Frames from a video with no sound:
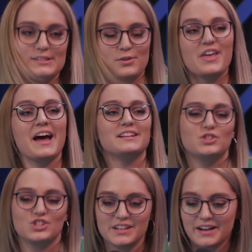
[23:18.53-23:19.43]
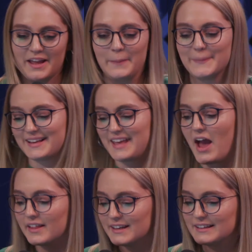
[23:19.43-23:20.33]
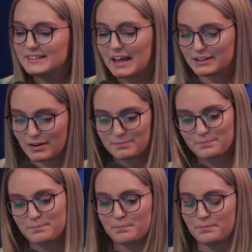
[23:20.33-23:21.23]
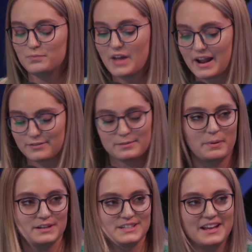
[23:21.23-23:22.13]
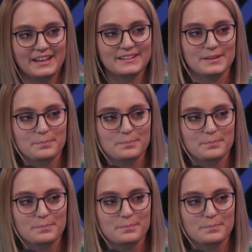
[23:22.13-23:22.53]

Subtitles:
so that's cheating, but Kelly, like, not even partaking in the